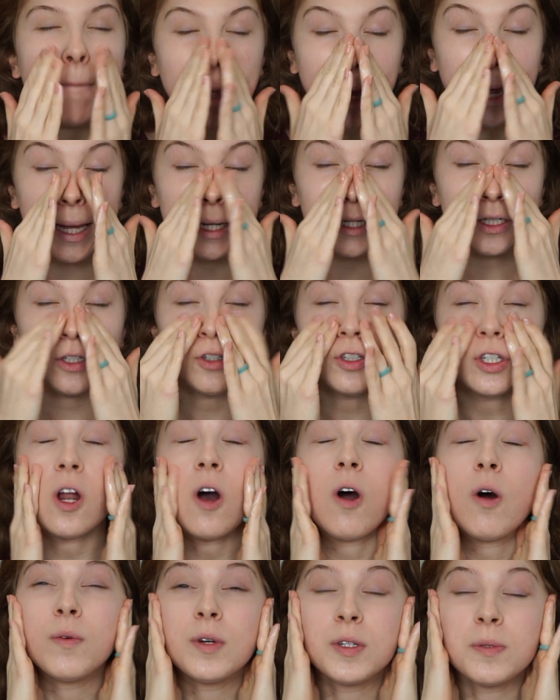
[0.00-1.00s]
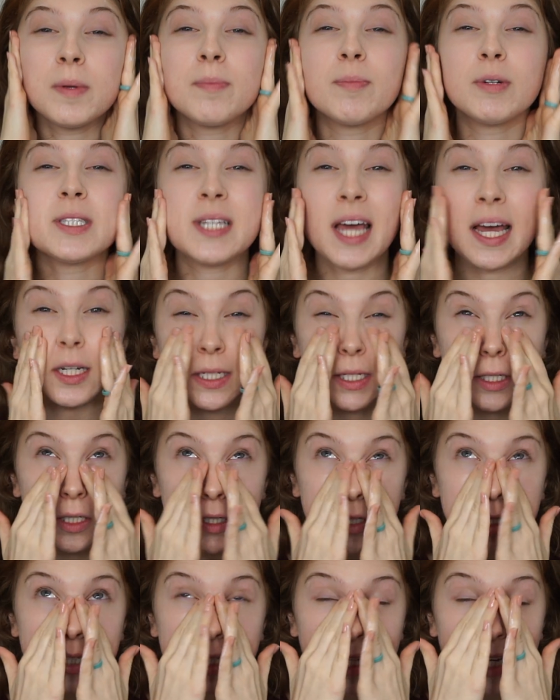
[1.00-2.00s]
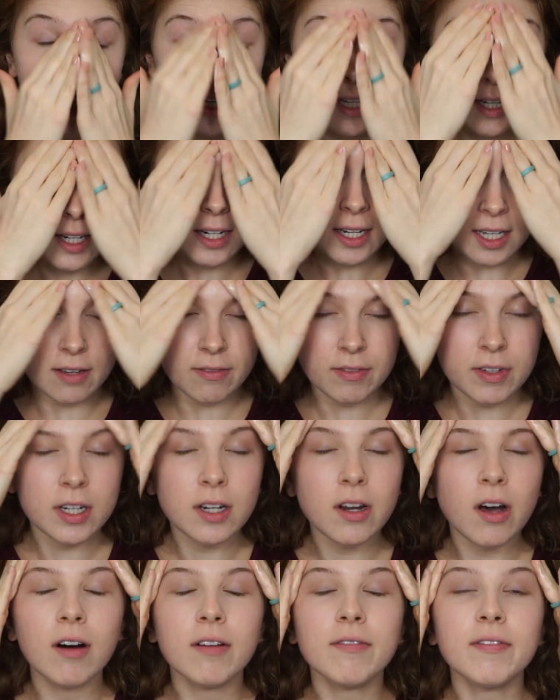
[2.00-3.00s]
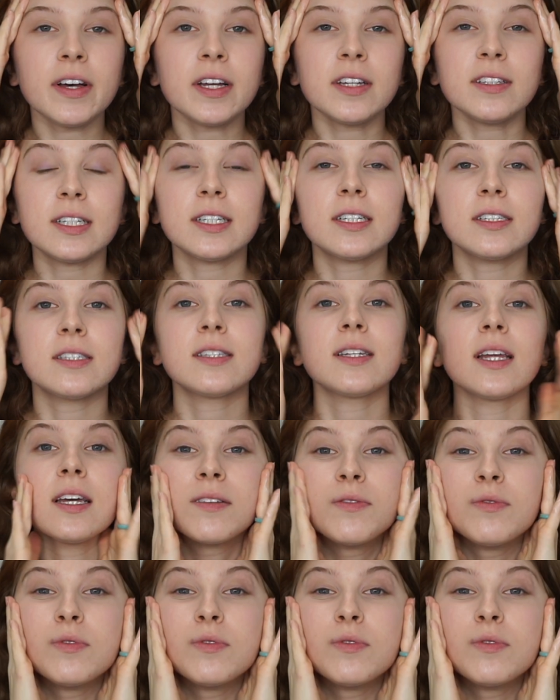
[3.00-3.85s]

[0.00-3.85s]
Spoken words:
And you should always be protecting your skin, even on Valentine's Day.